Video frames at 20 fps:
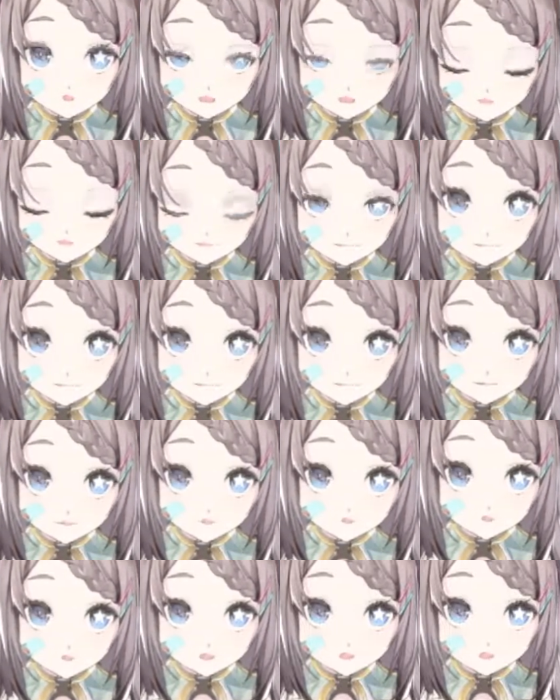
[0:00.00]
You
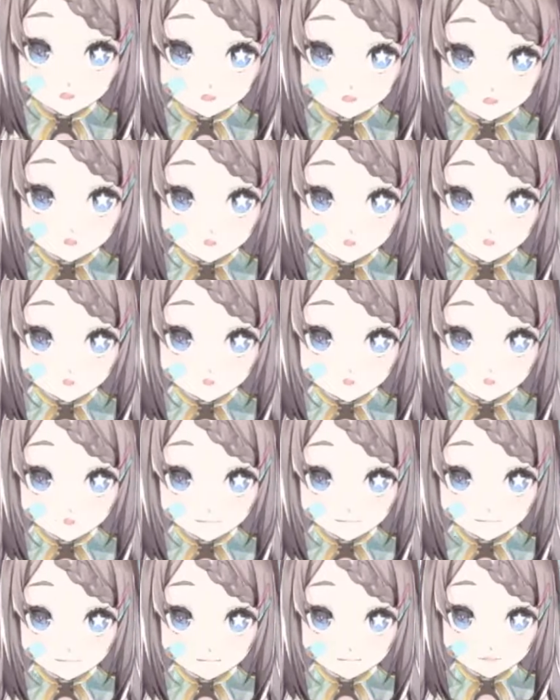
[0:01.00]
could continue.
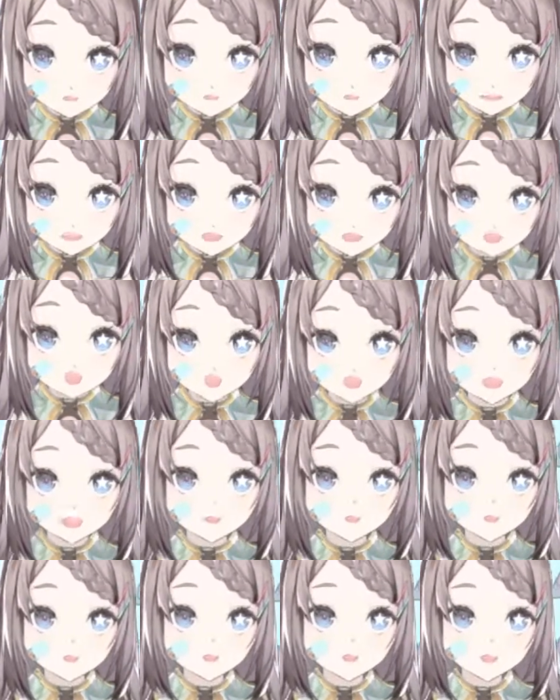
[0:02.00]
And
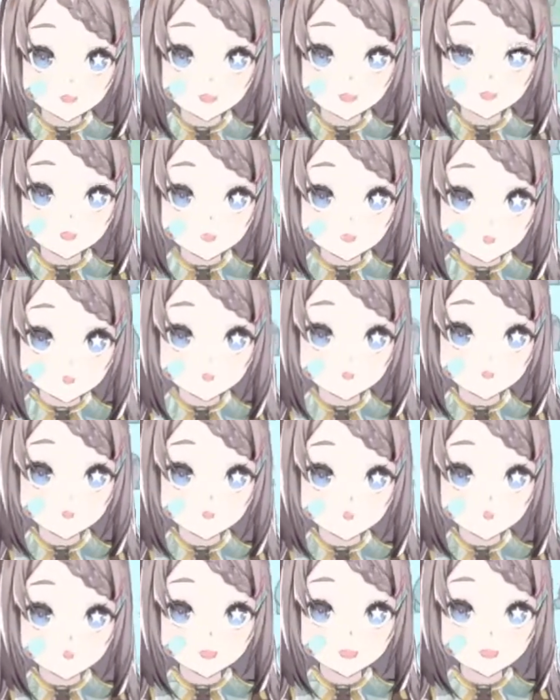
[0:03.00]
here, the following
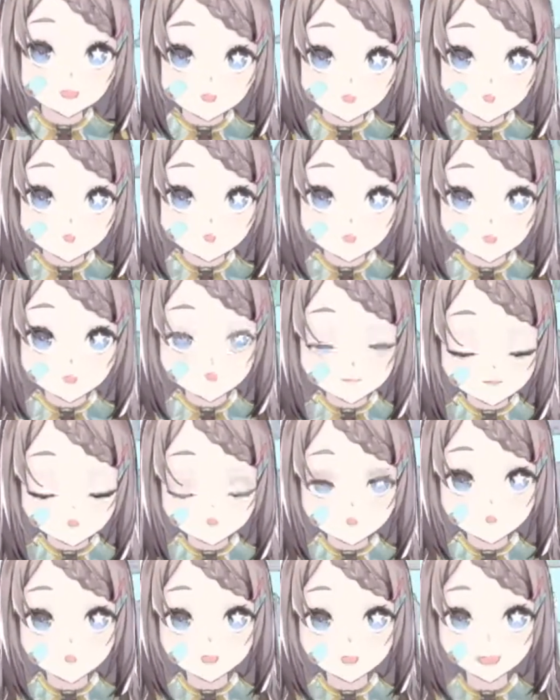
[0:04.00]
packages
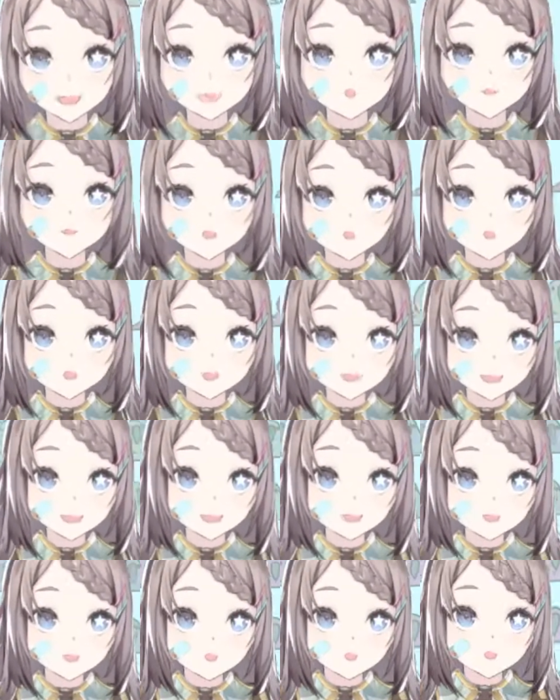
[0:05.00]
cannot be authenticated.
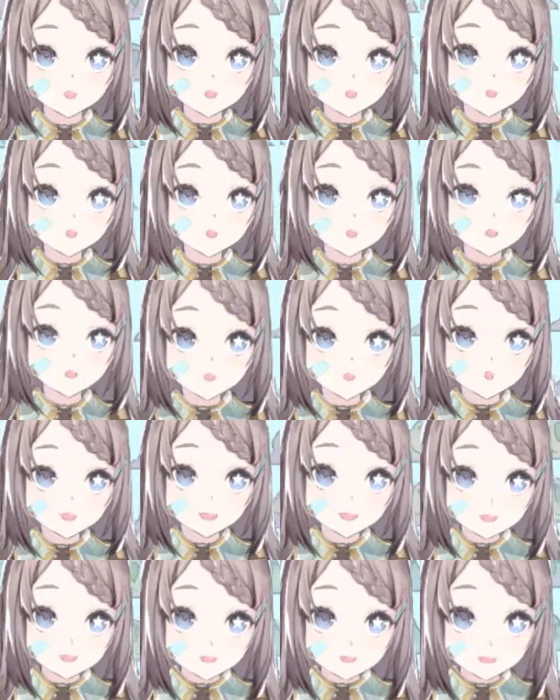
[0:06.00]

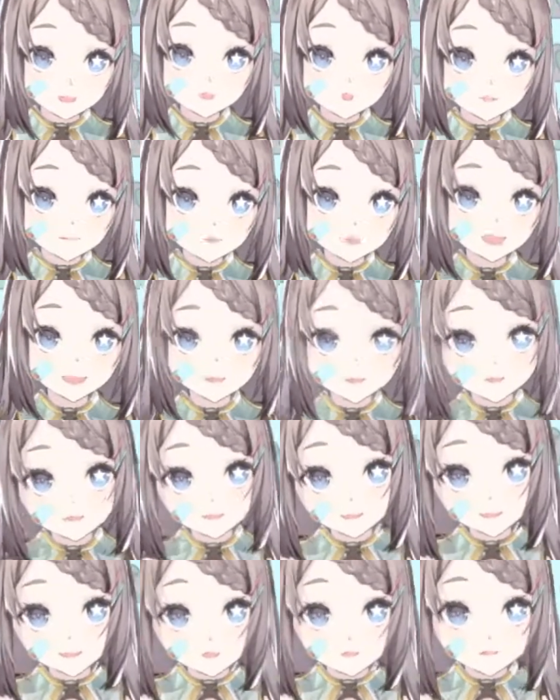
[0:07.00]
OpenSSH blacklist,
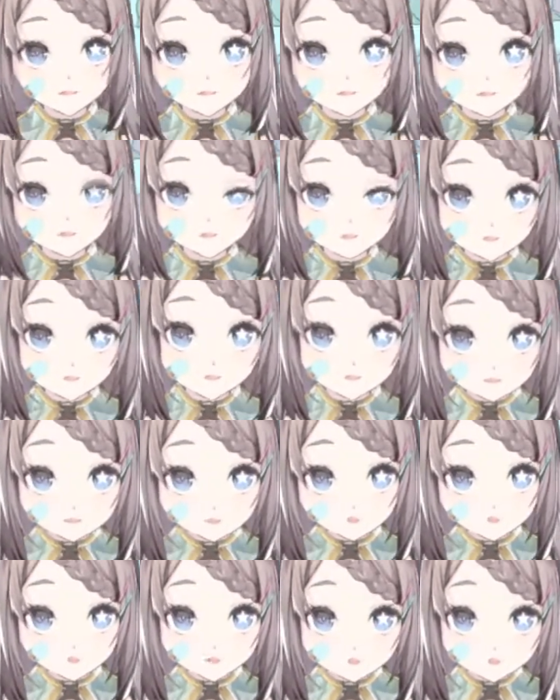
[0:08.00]
OpenSSH server,
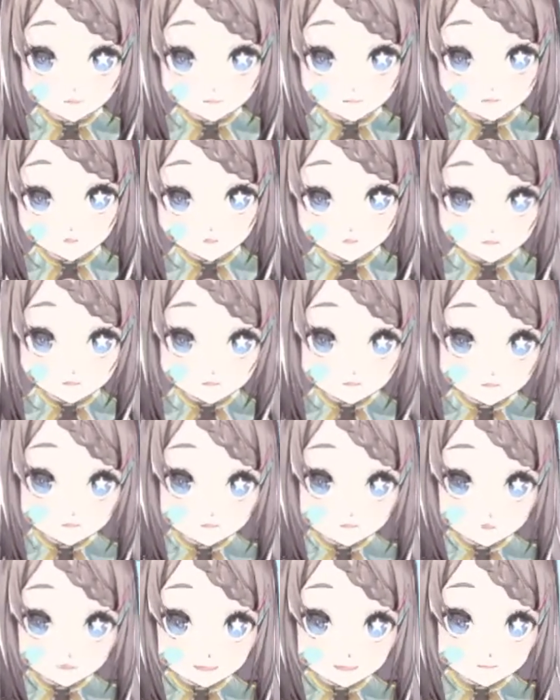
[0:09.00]
OpenSSH
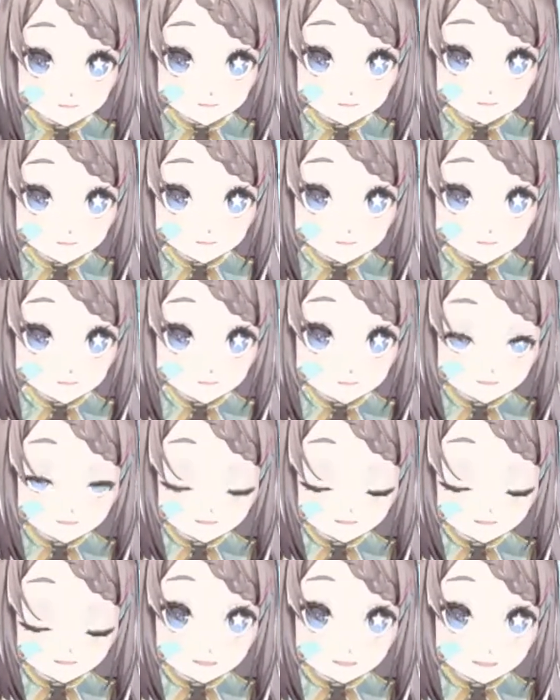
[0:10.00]
client.
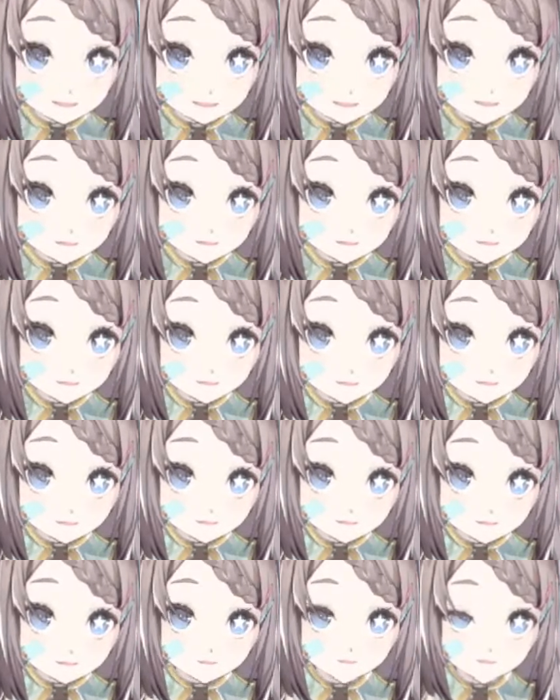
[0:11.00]

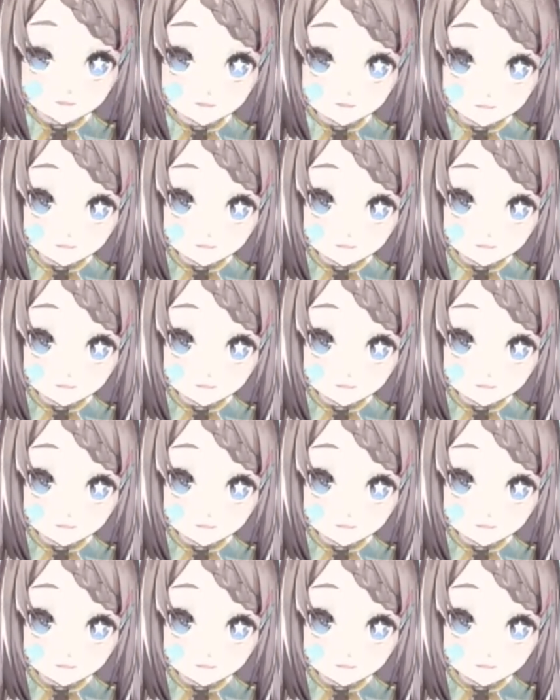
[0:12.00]
And